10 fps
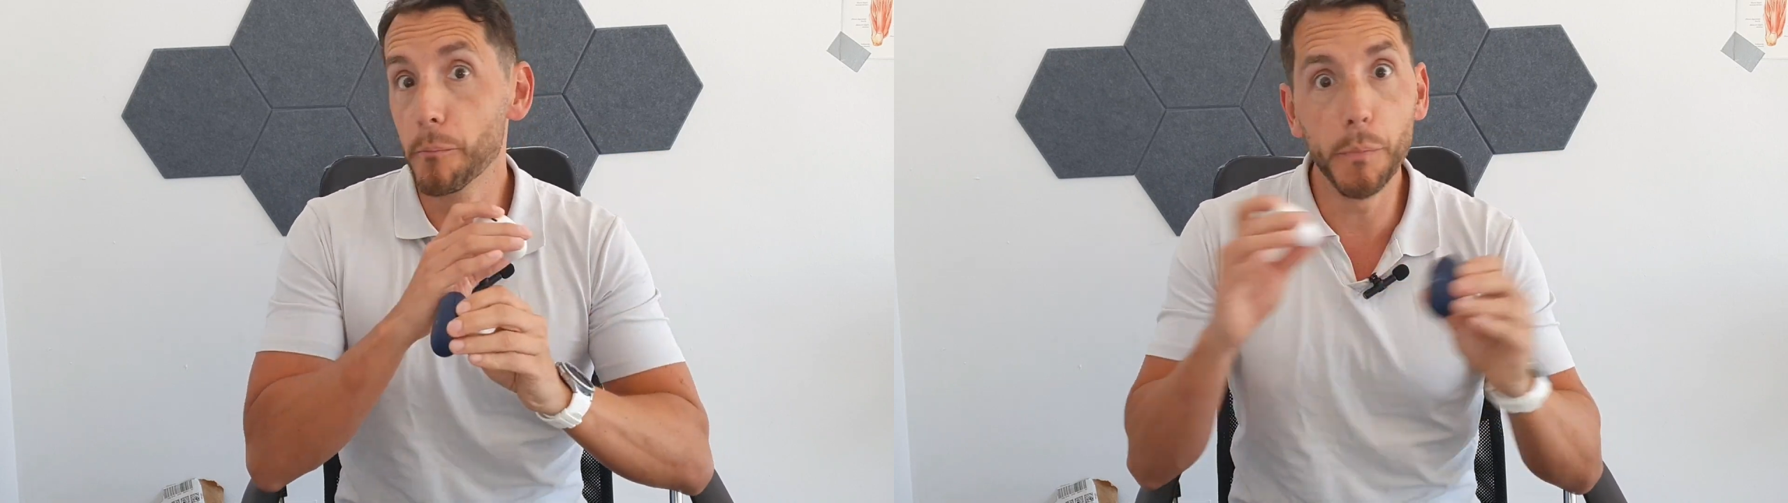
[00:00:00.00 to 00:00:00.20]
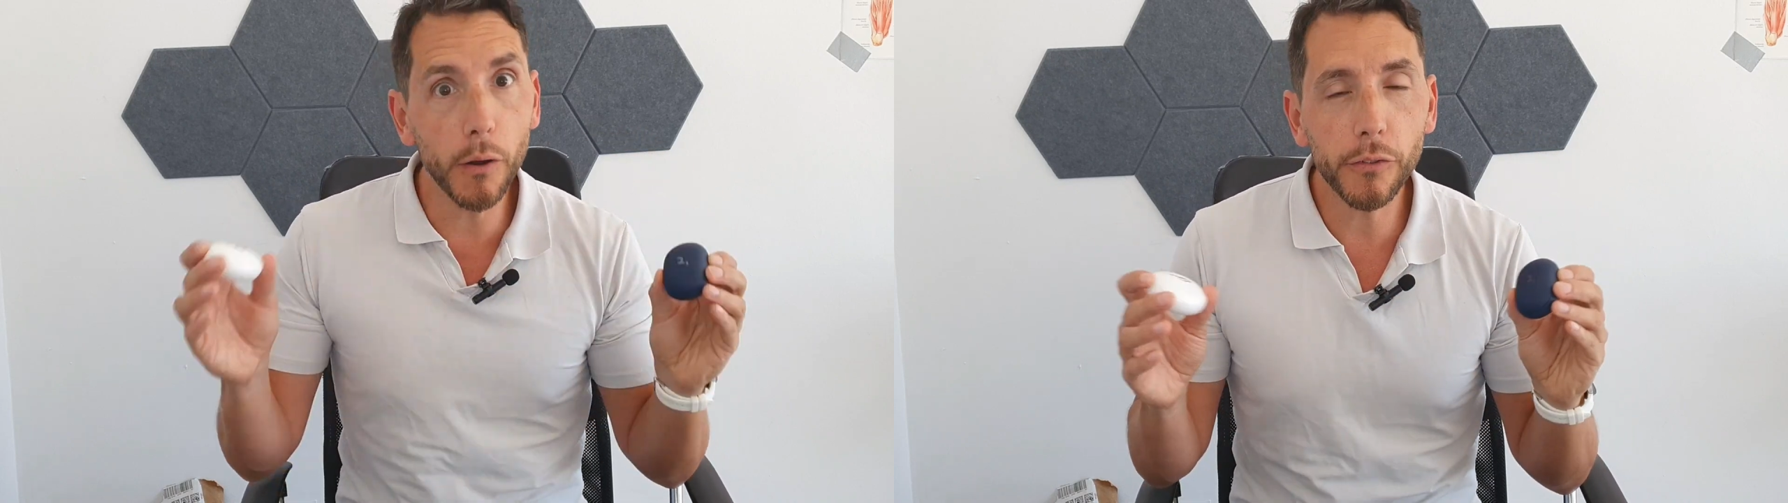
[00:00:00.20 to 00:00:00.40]

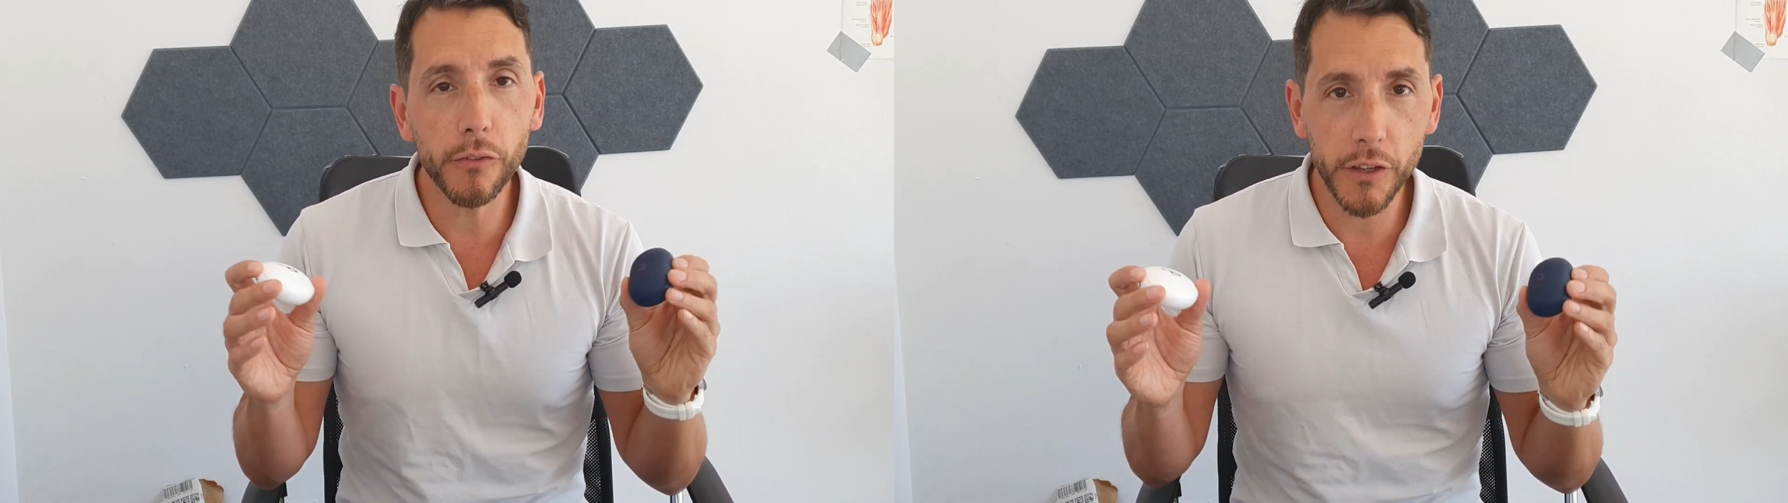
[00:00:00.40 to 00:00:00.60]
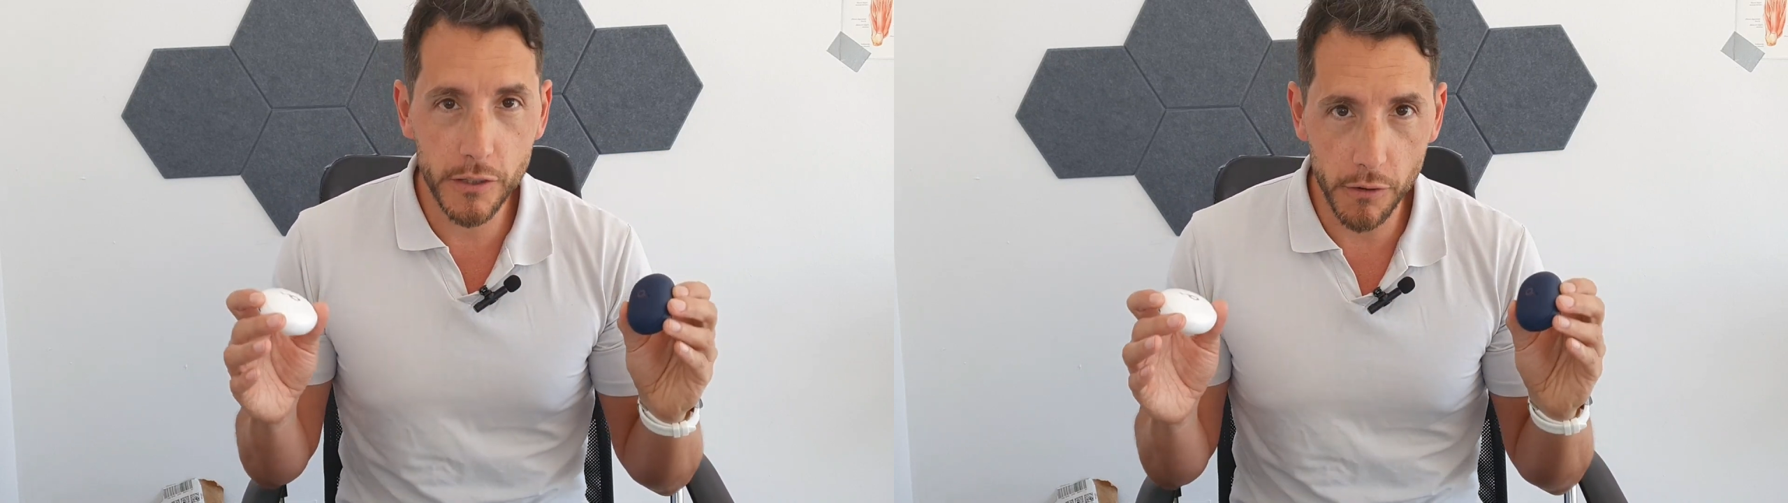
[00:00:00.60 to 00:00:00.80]
Both of
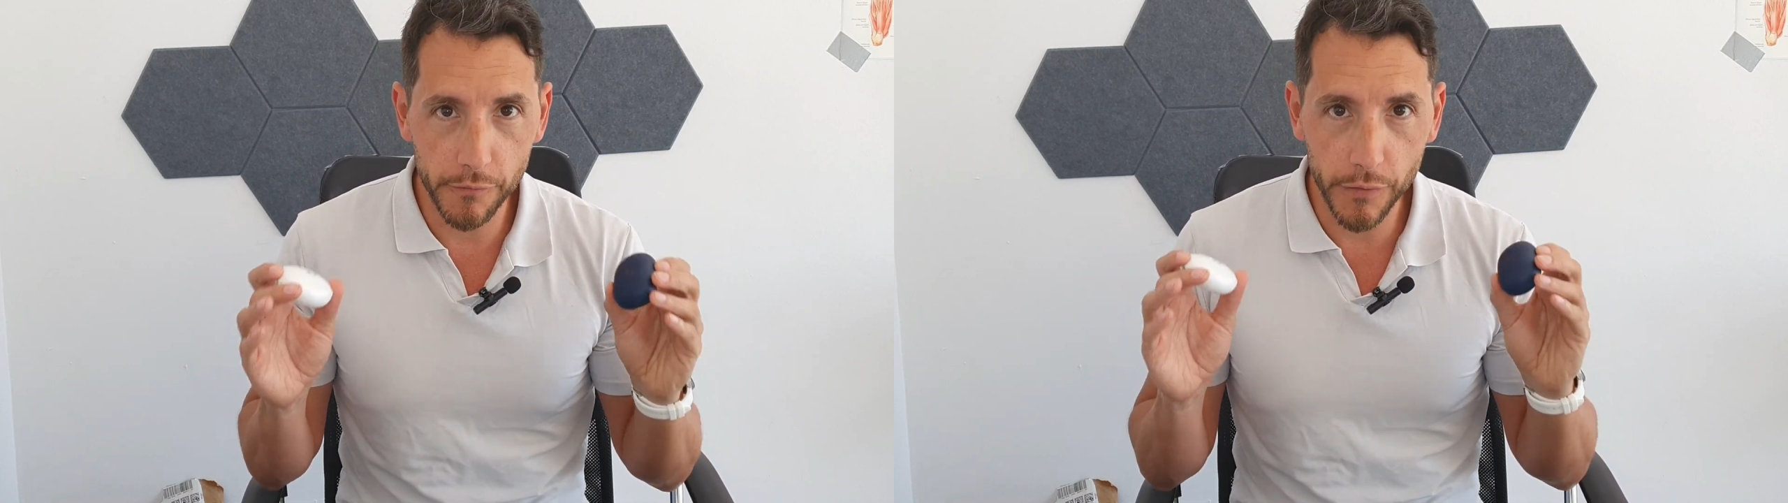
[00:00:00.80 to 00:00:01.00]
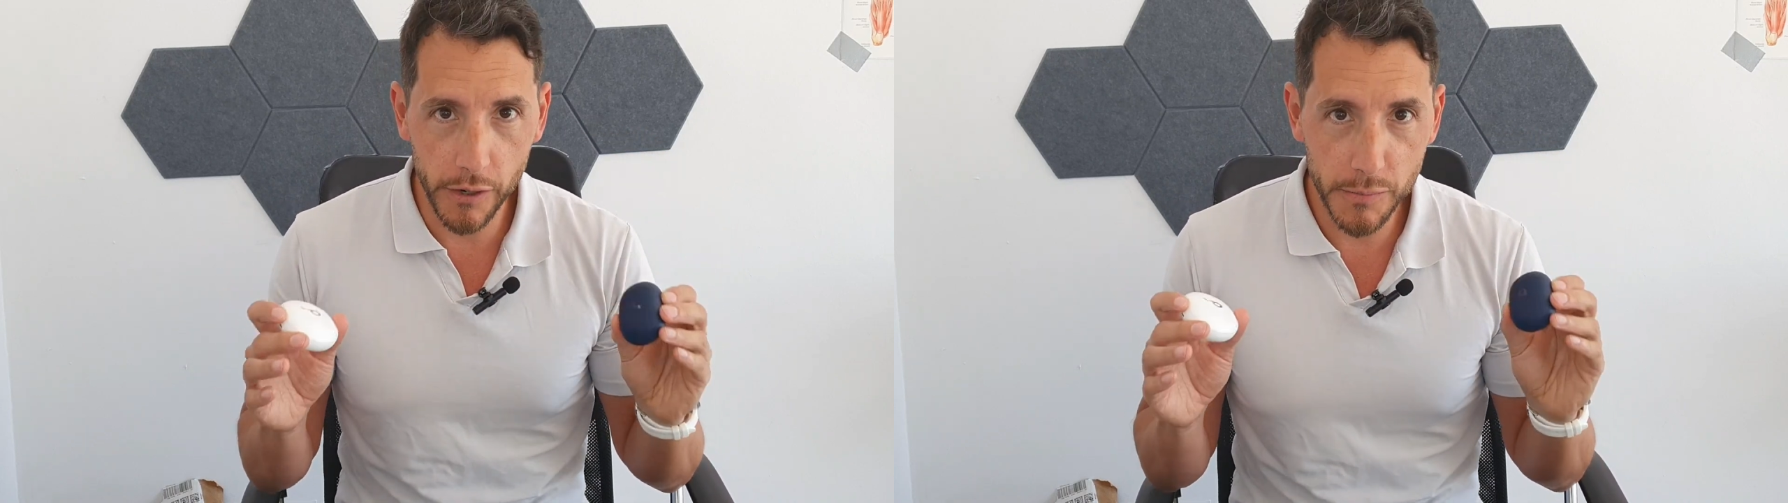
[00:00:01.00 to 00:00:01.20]
these are
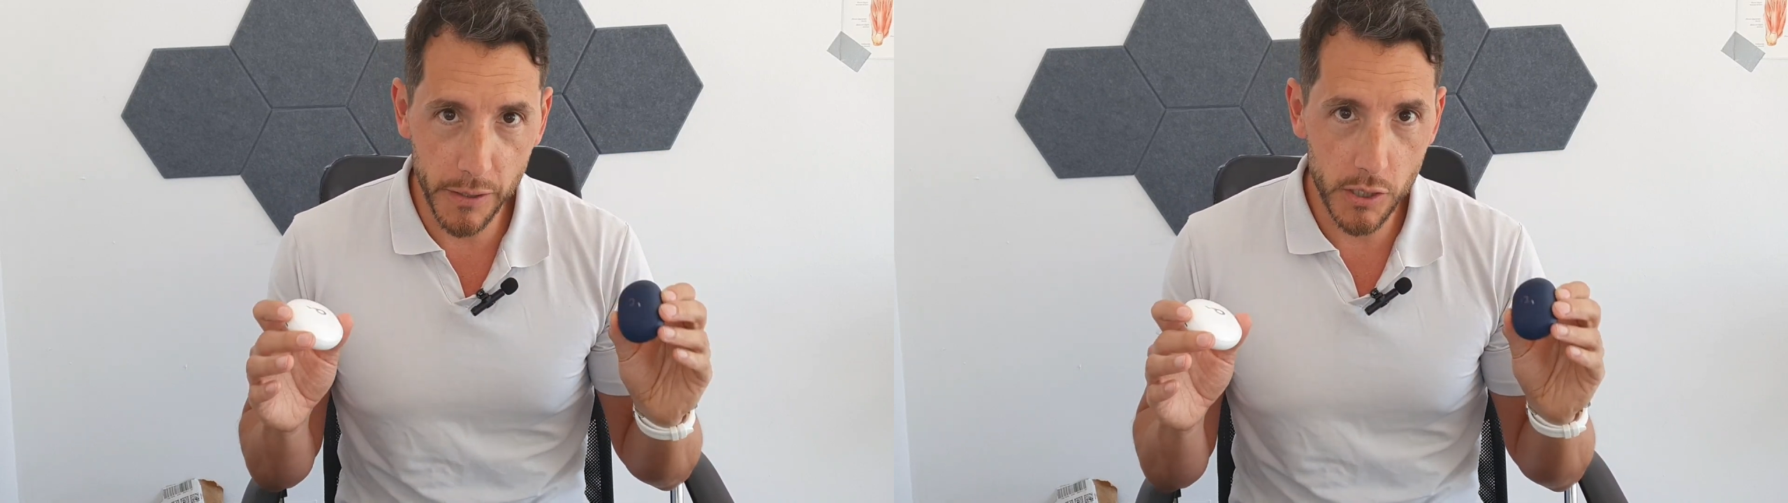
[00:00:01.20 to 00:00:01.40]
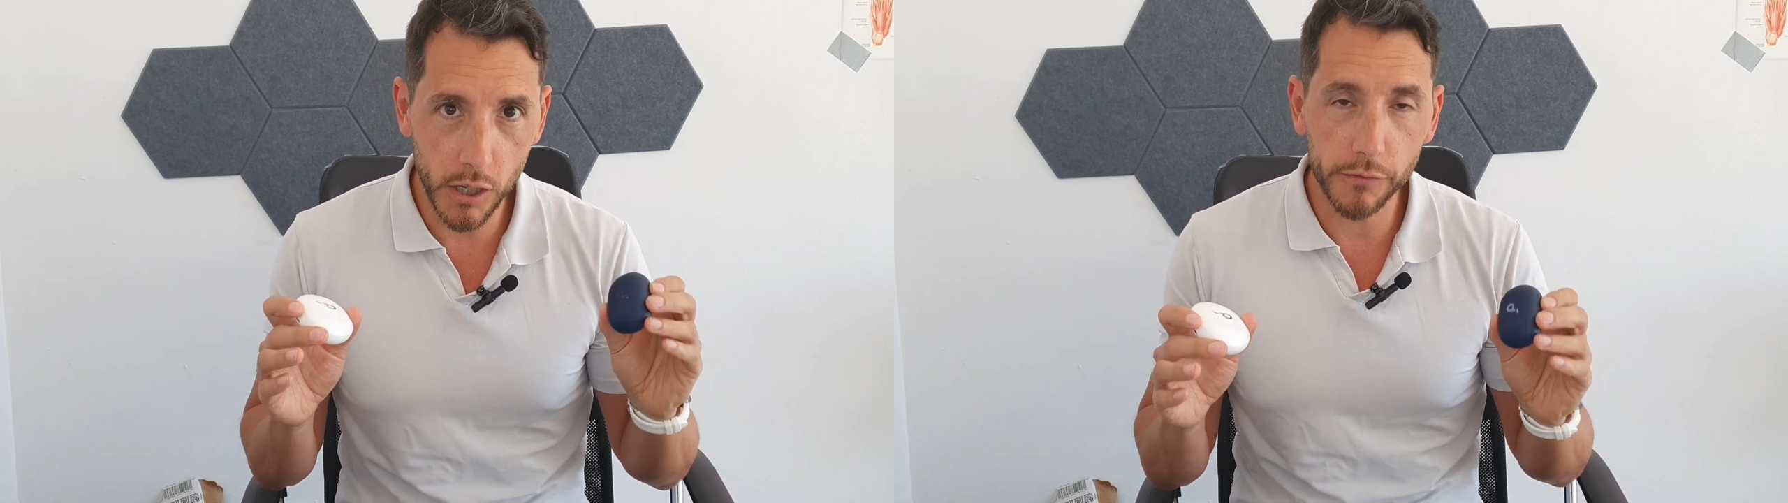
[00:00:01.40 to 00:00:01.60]
on very
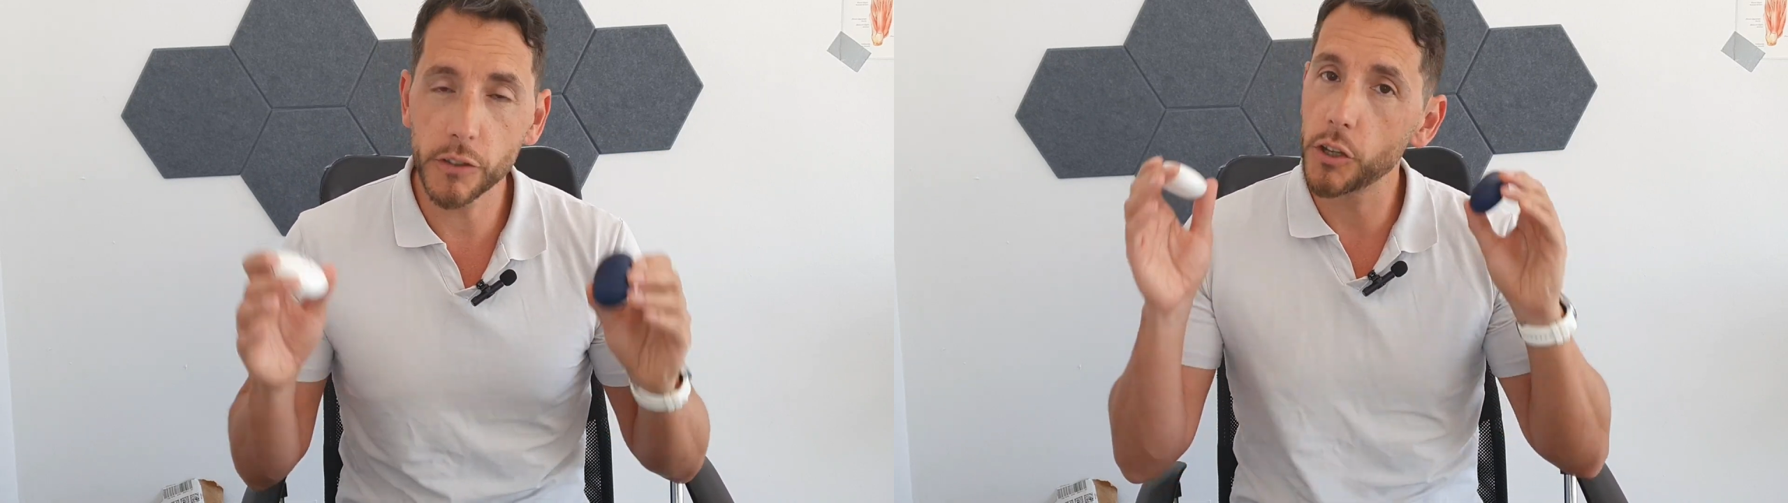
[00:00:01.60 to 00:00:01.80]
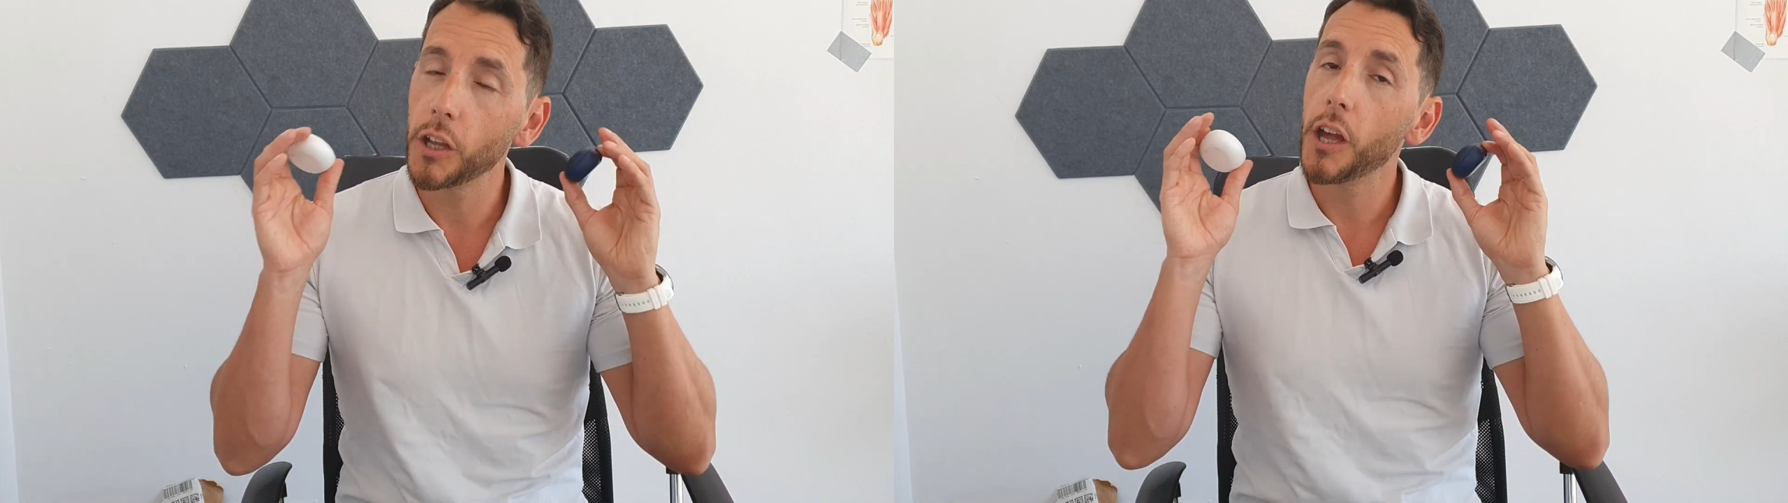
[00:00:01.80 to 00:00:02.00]
special offer.